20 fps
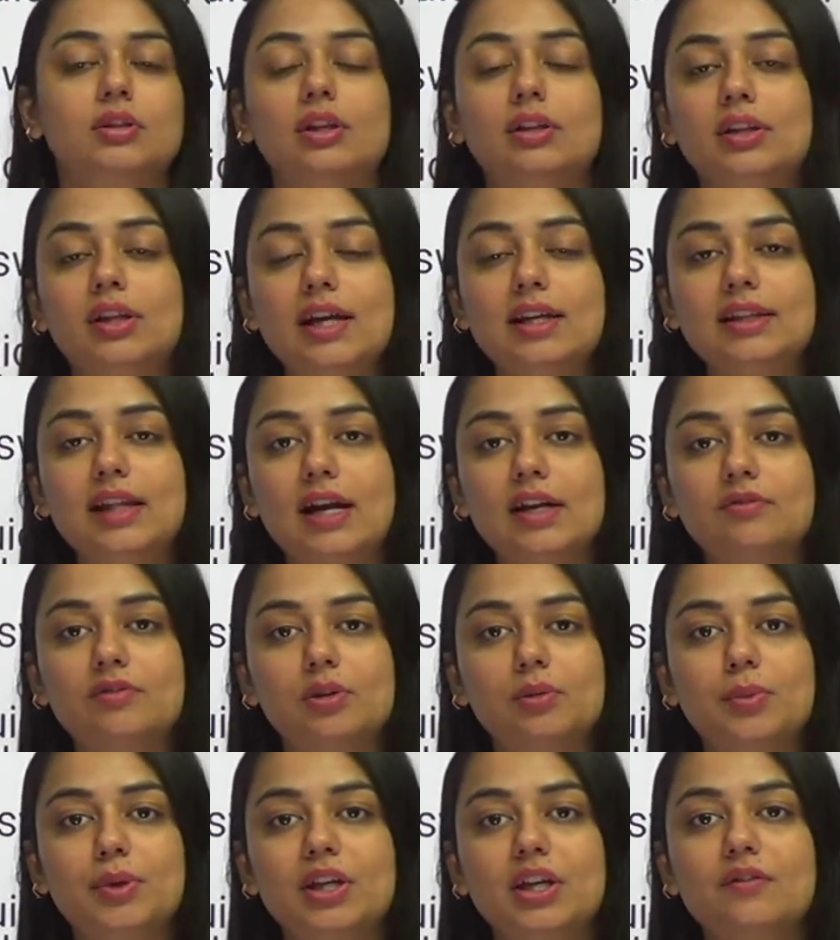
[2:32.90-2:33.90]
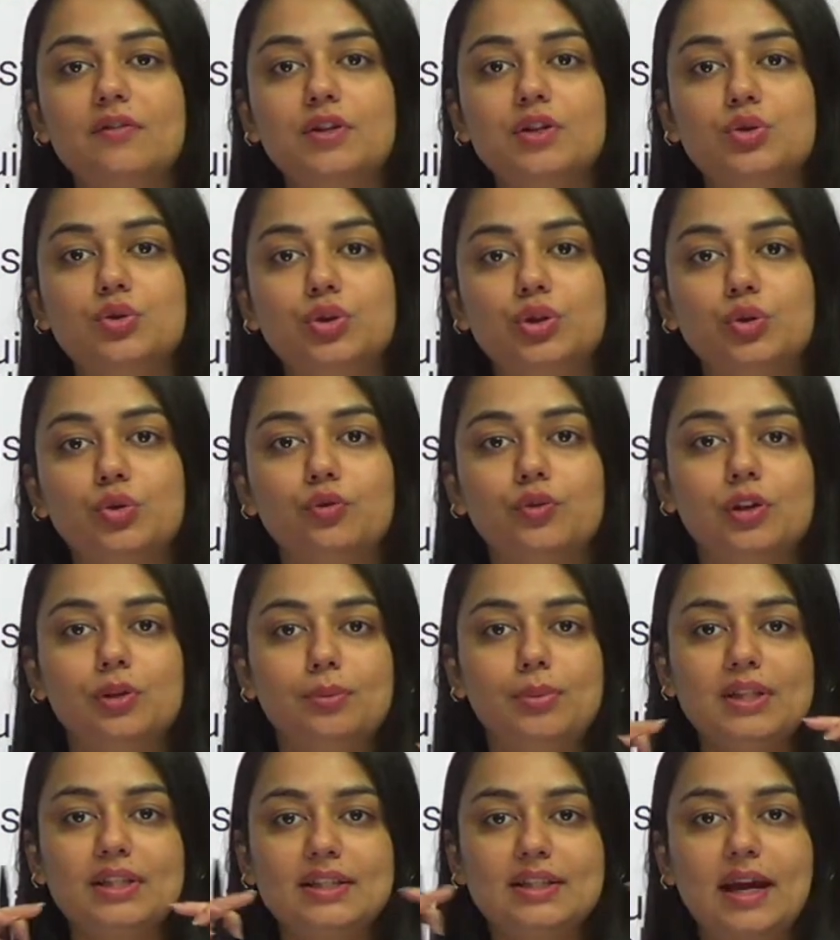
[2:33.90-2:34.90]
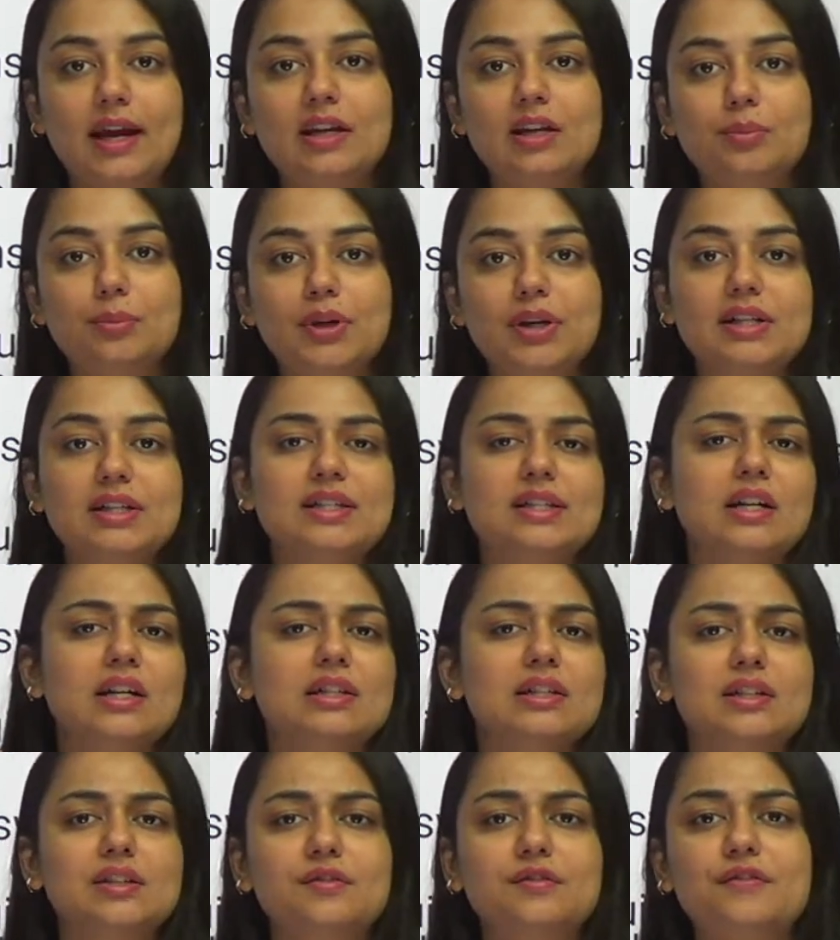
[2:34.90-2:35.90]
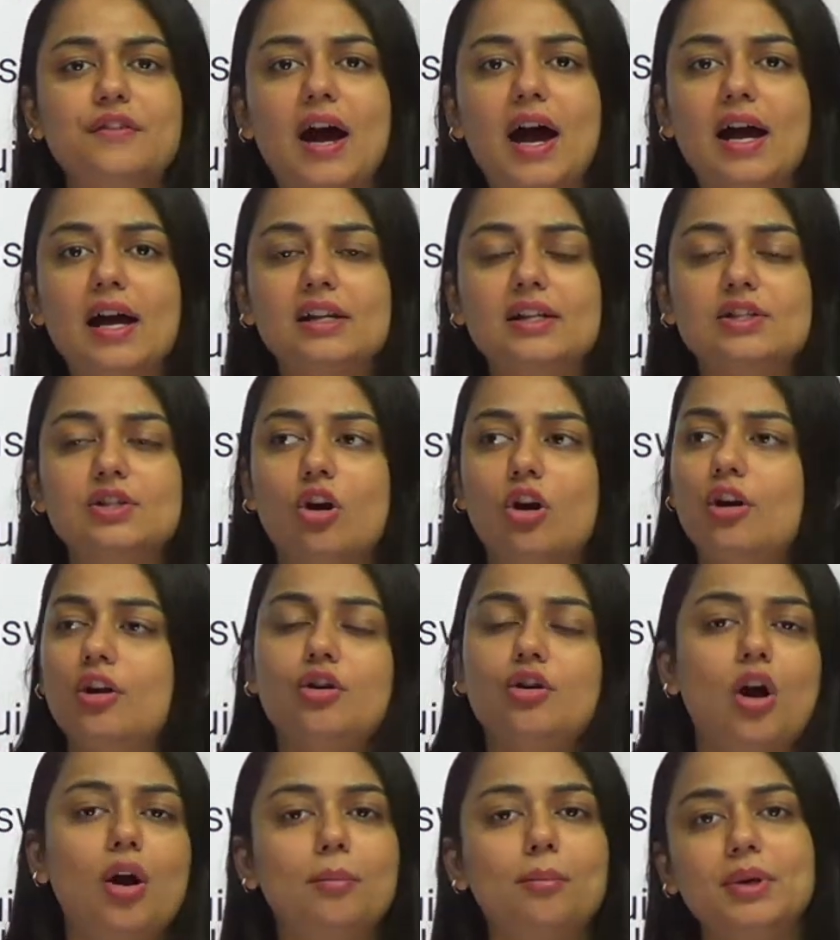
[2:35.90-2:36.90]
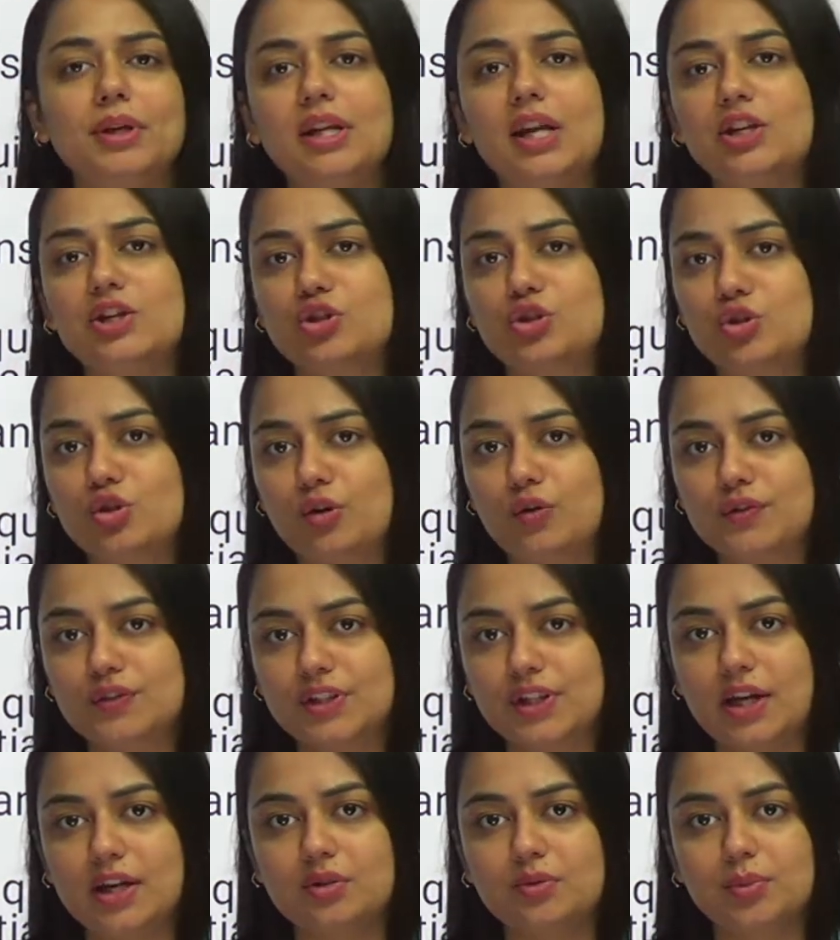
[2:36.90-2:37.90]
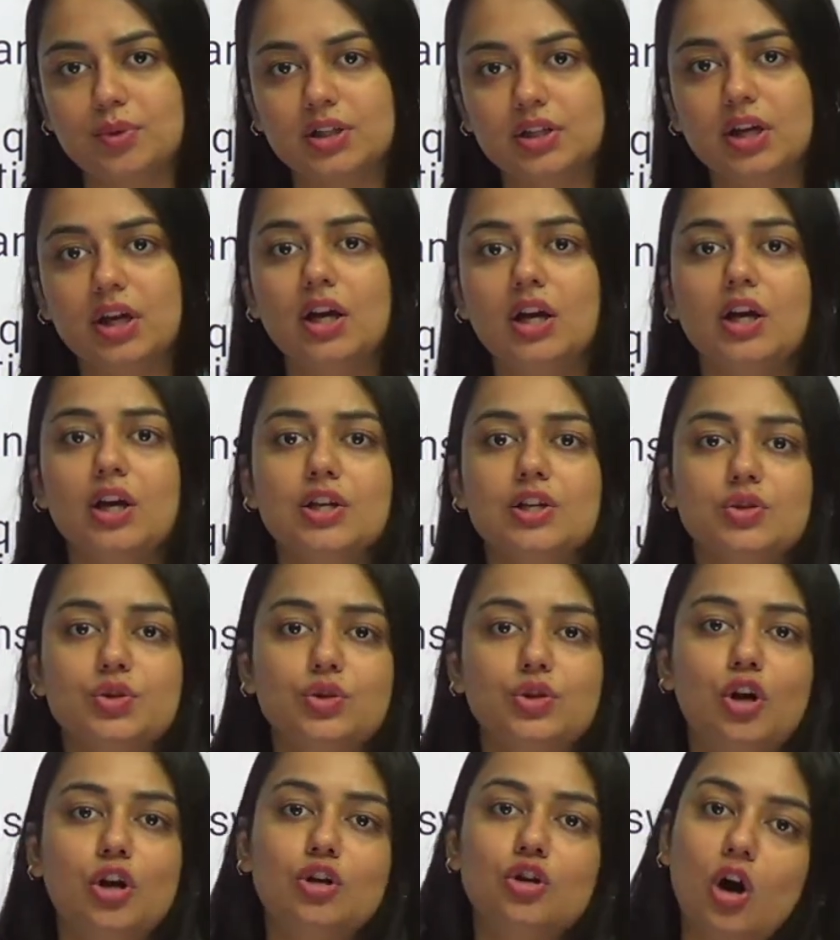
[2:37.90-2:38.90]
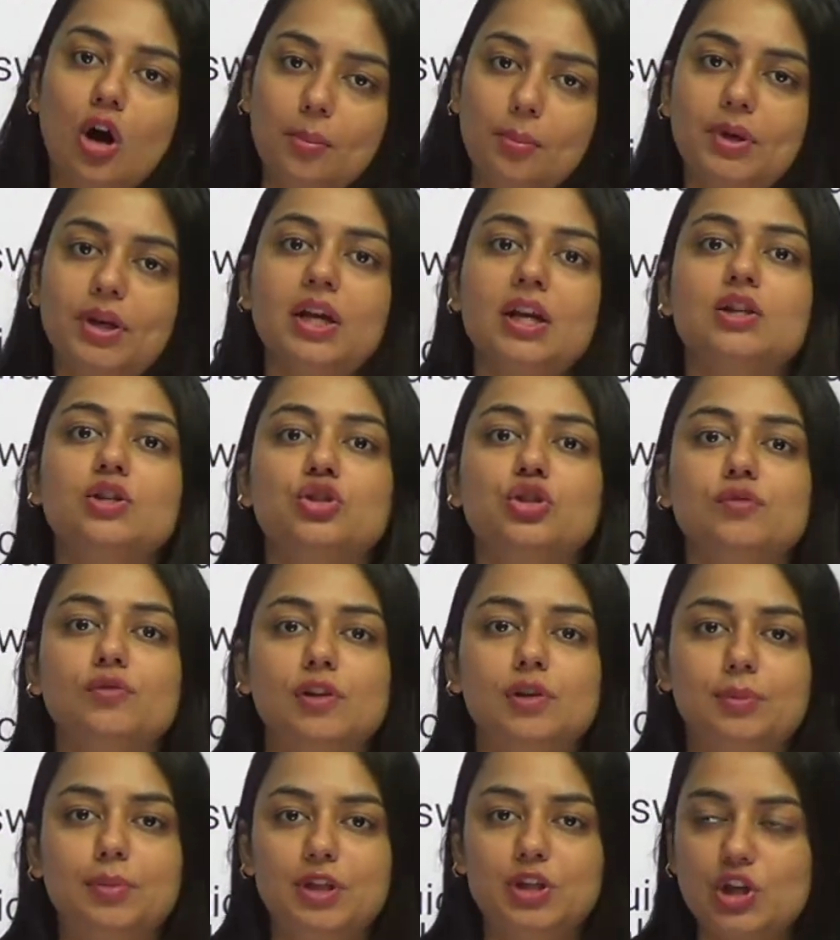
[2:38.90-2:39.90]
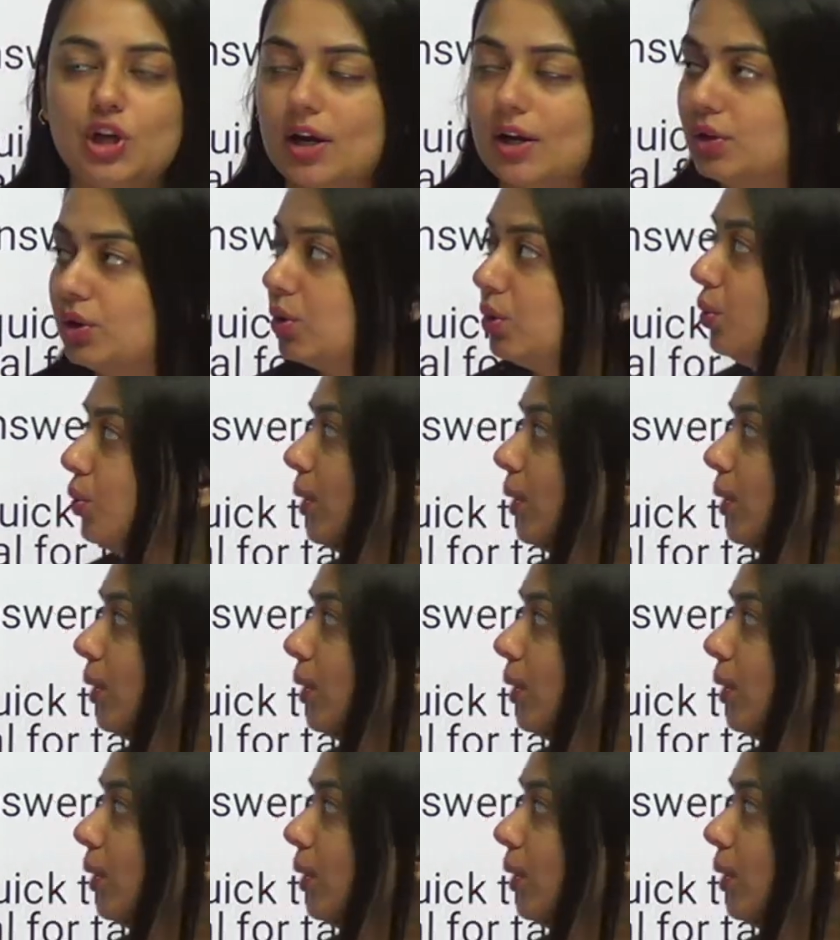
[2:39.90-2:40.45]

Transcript: thing that will be given to you will be statements, certain facts, or a combination of statement. So your comprehension will be checked through